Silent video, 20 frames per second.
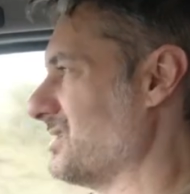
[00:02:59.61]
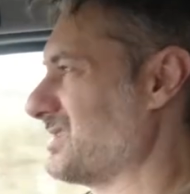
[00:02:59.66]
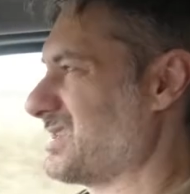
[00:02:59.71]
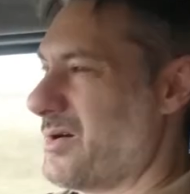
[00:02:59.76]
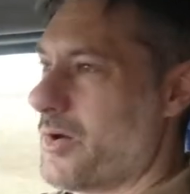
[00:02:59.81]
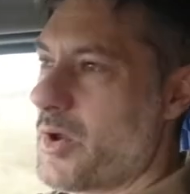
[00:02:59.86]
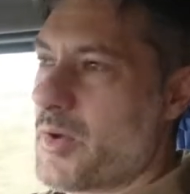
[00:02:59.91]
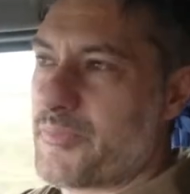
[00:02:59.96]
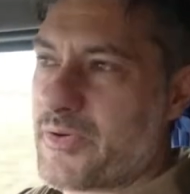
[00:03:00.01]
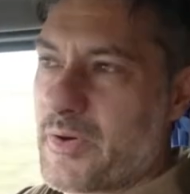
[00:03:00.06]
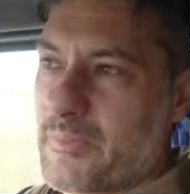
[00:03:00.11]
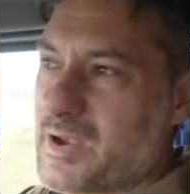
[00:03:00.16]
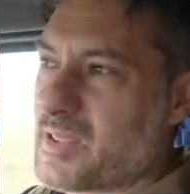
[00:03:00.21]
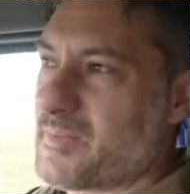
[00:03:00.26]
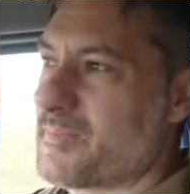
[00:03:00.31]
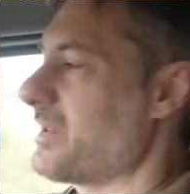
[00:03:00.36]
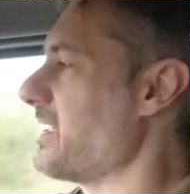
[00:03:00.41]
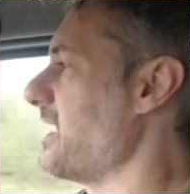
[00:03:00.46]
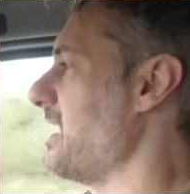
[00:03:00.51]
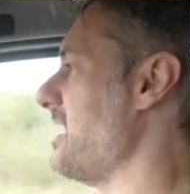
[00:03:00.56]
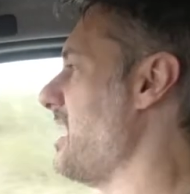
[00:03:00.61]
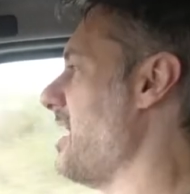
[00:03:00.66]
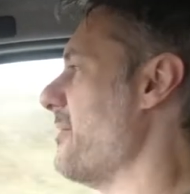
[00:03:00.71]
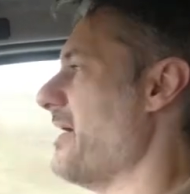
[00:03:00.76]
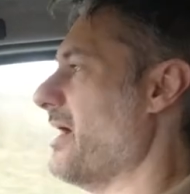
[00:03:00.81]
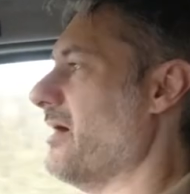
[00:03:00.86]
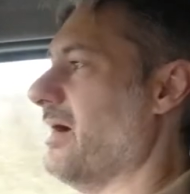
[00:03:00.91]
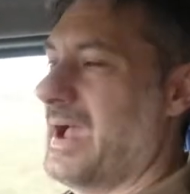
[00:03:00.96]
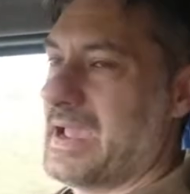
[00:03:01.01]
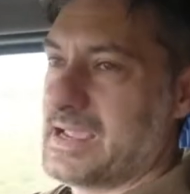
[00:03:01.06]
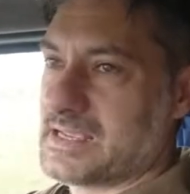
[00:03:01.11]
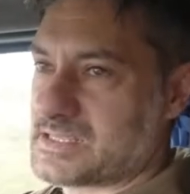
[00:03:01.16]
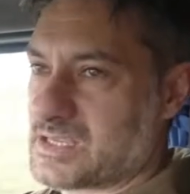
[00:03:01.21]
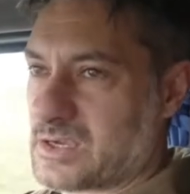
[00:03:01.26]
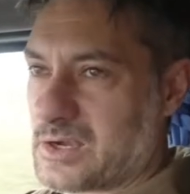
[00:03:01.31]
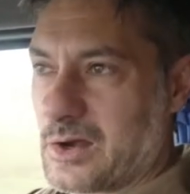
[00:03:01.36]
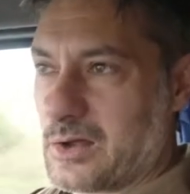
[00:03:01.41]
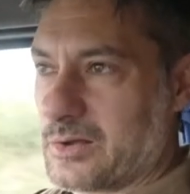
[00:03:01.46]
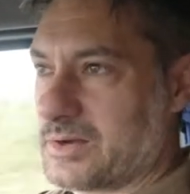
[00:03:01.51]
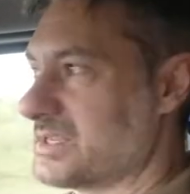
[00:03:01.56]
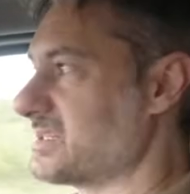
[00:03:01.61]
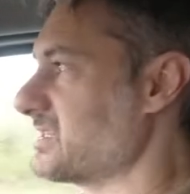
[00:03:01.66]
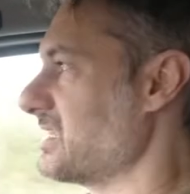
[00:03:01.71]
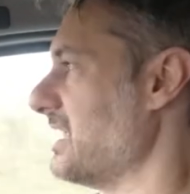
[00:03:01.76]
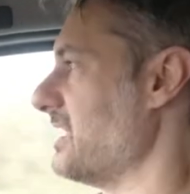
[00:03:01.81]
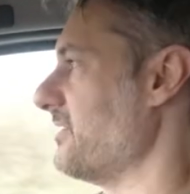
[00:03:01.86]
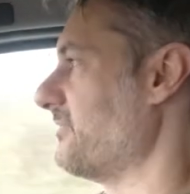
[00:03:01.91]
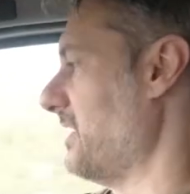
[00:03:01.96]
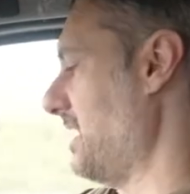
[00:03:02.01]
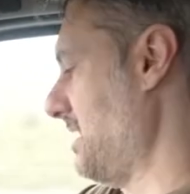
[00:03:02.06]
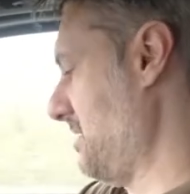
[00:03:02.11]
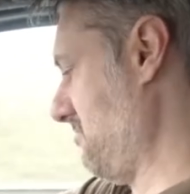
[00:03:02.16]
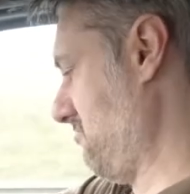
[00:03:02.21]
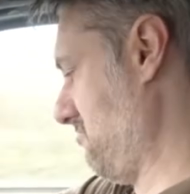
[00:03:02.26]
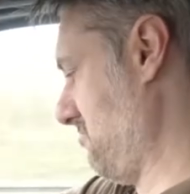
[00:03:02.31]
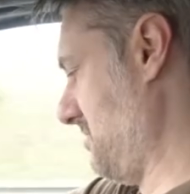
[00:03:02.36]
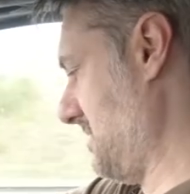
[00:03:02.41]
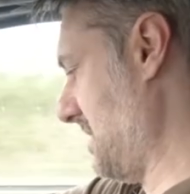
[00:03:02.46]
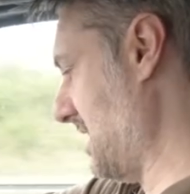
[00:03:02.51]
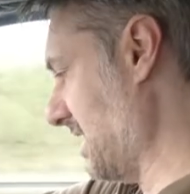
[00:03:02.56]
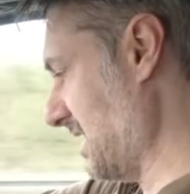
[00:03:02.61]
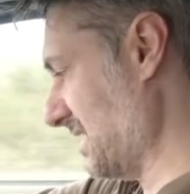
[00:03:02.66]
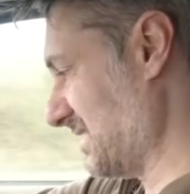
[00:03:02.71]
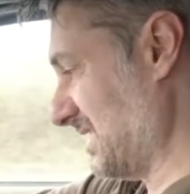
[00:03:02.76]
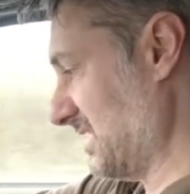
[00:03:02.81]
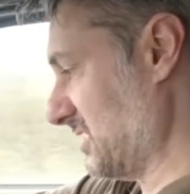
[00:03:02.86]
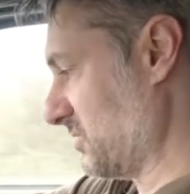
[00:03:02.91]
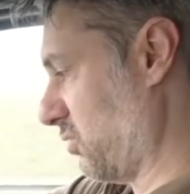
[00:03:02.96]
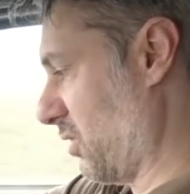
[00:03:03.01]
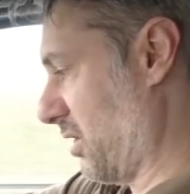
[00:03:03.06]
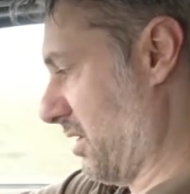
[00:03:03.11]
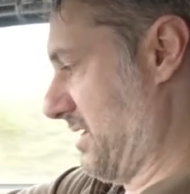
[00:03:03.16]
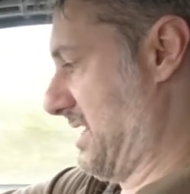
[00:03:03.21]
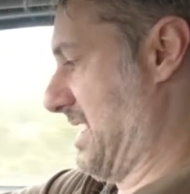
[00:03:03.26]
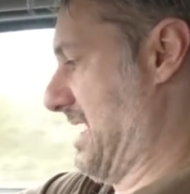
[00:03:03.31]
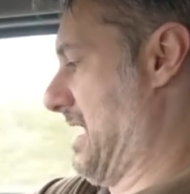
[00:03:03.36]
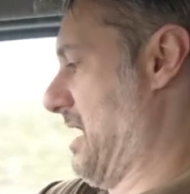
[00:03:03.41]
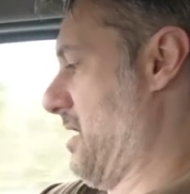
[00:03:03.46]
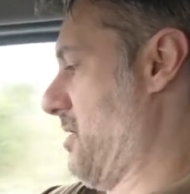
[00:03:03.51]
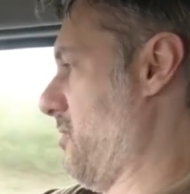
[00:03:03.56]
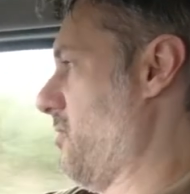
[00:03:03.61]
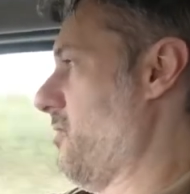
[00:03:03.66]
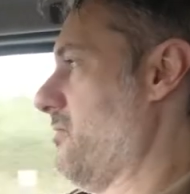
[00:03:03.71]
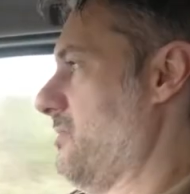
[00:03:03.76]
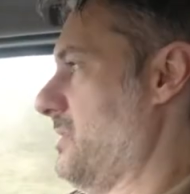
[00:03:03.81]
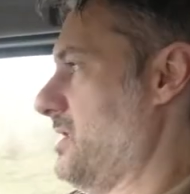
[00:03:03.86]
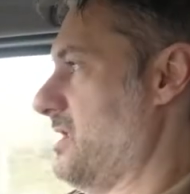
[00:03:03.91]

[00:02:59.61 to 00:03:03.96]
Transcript: So it'll probably be about eight o'clock this evening, and it is what now